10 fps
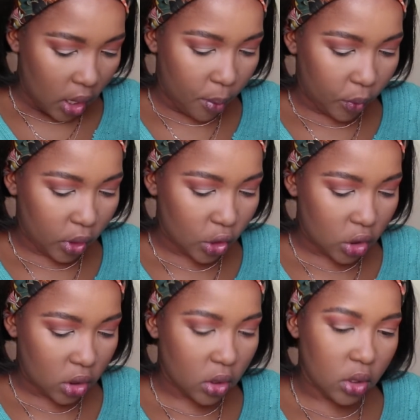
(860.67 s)
I'm gonna
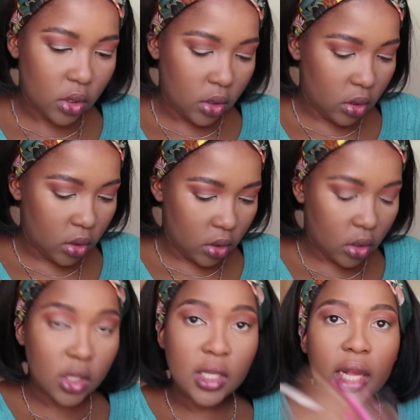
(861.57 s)
just,
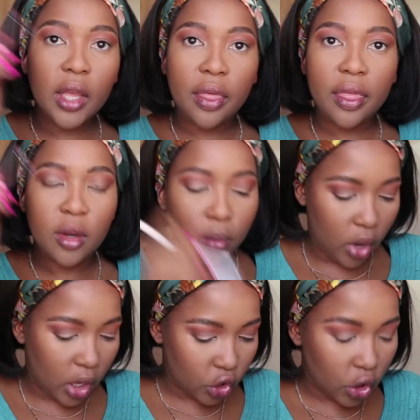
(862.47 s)
it's like a thin
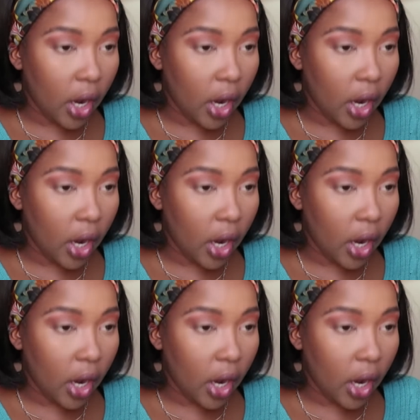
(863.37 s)
brush,